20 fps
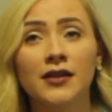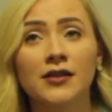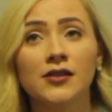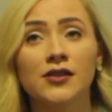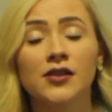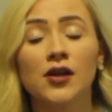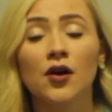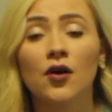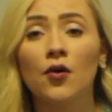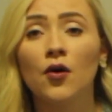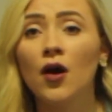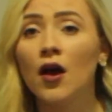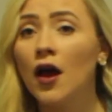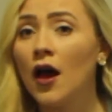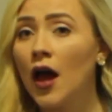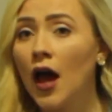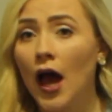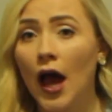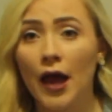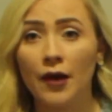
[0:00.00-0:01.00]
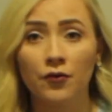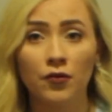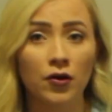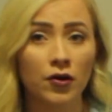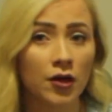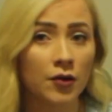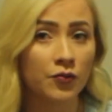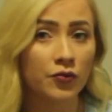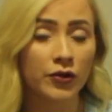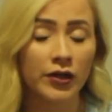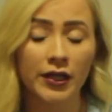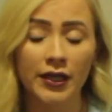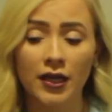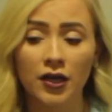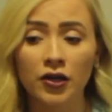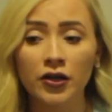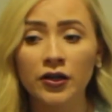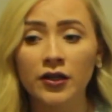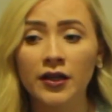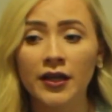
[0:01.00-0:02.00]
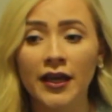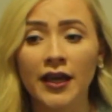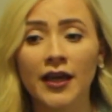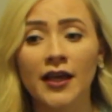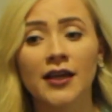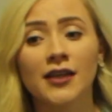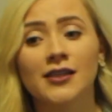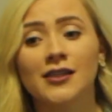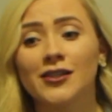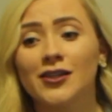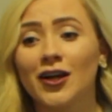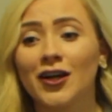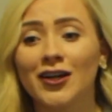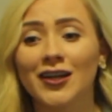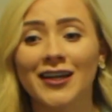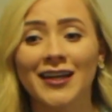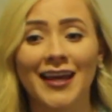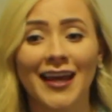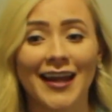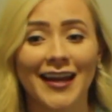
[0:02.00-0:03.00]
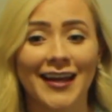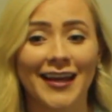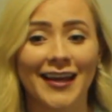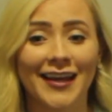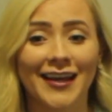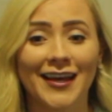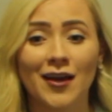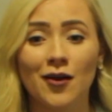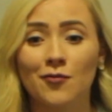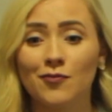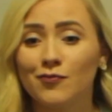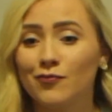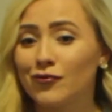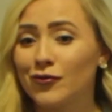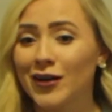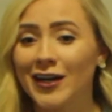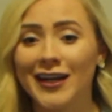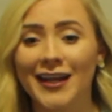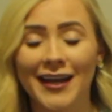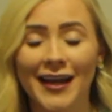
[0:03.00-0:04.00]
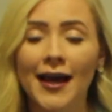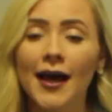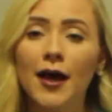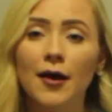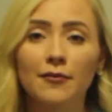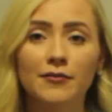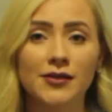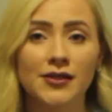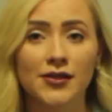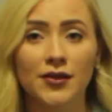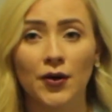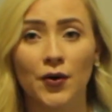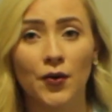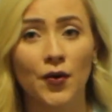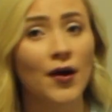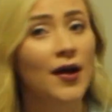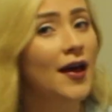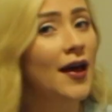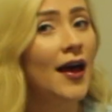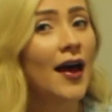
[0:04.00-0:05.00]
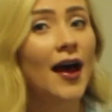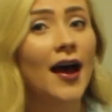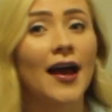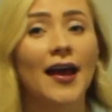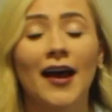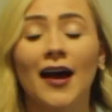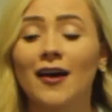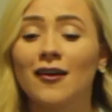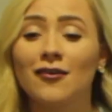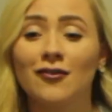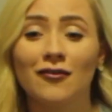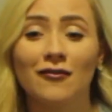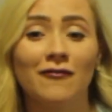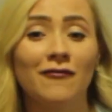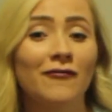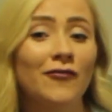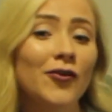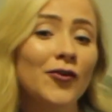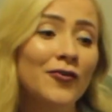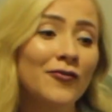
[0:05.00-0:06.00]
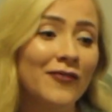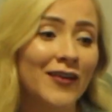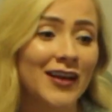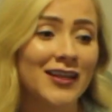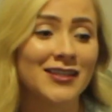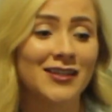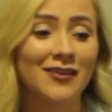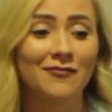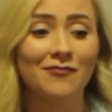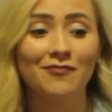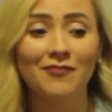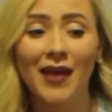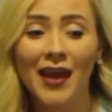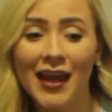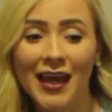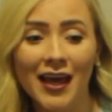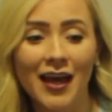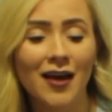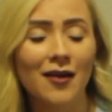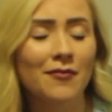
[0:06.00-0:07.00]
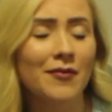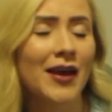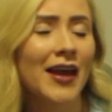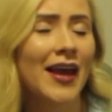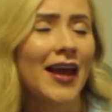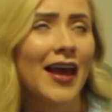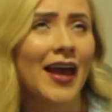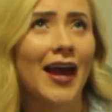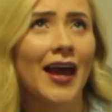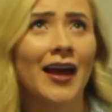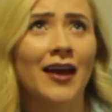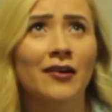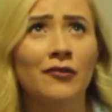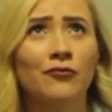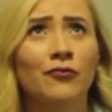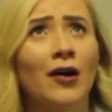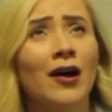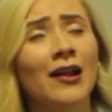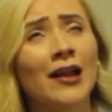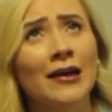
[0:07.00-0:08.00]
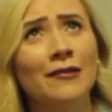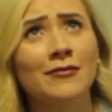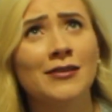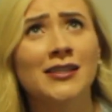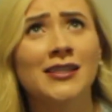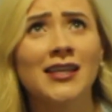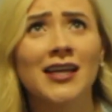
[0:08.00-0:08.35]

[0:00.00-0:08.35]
So I woke up really early, started getting prettied up, so I had on a full face of makeup, and while I was